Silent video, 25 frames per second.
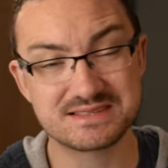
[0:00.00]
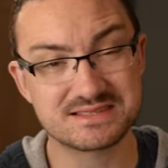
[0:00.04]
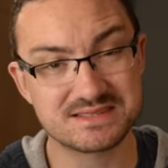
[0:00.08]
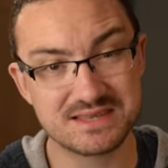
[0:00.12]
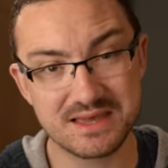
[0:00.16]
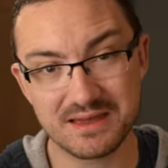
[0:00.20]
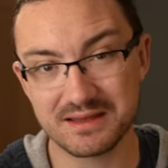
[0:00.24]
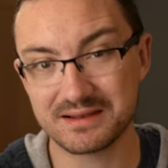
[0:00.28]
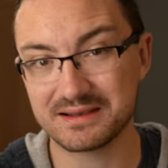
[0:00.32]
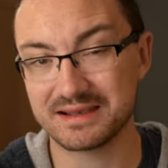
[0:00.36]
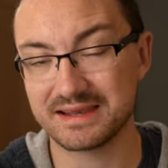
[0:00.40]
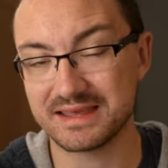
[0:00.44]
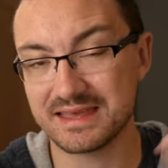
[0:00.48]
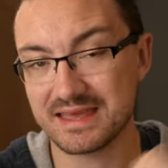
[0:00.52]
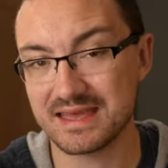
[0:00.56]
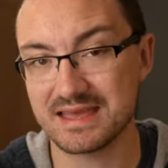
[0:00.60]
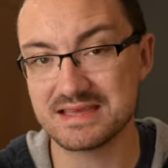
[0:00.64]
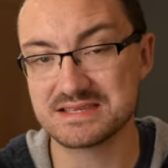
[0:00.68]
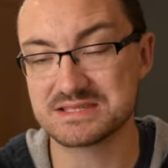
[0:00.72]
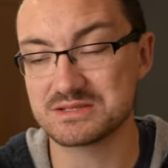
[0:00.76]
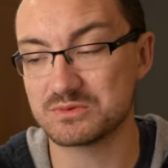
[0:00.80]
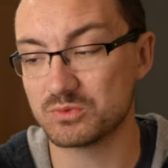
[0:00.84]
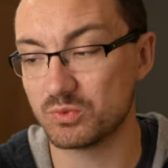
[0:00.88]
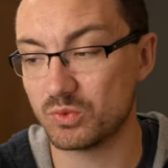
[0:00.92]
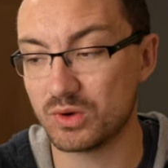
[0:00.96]
certainly
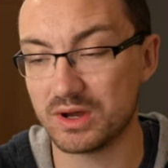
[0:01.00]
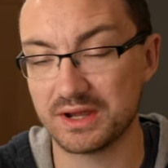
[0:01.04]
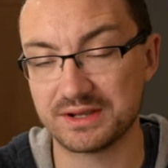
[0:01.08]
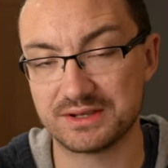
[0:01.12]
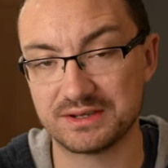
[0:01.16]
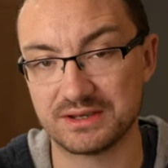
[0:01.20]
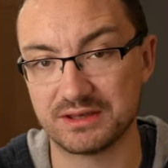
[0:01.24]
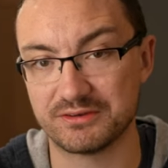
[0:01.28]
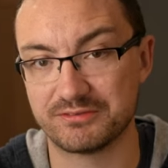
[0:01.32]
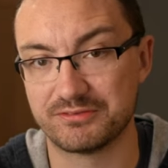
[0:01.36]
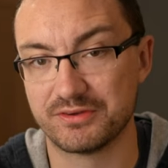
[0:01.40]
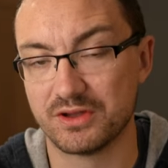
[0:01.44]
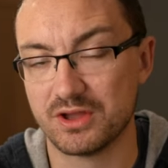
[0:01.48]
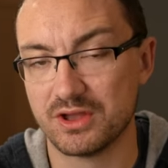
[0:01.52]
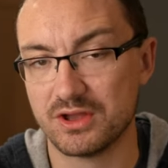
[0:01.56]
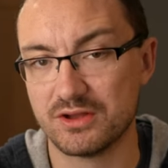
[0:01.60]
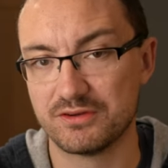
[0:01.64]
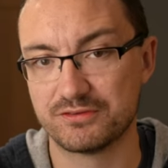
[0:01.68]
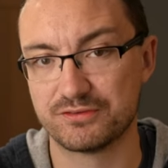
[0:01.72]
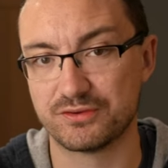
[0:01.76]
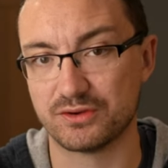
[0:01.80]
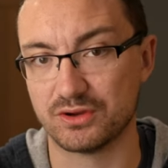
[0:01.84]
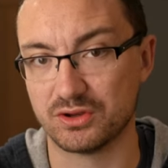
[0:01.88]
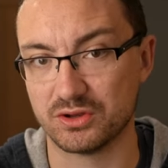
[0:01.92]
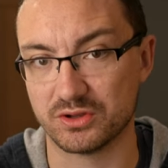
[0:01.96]
isn't wide enough
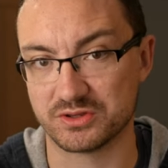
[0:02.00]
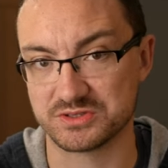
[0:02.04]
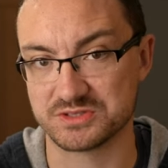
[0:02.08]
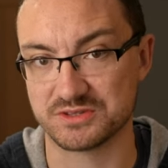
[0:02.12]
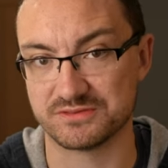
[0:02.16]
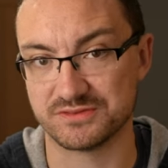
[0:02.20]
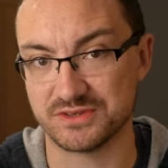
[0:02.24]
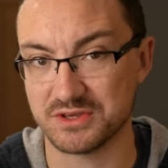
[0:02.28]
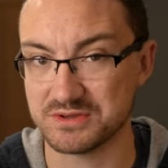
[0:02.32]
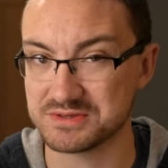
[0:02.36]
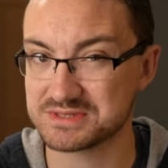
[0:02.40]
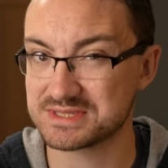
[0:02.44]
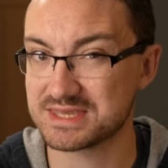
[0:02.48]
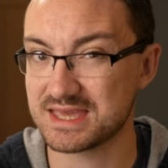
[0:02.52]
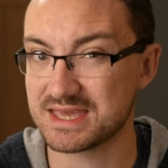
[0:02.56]
for a lot of use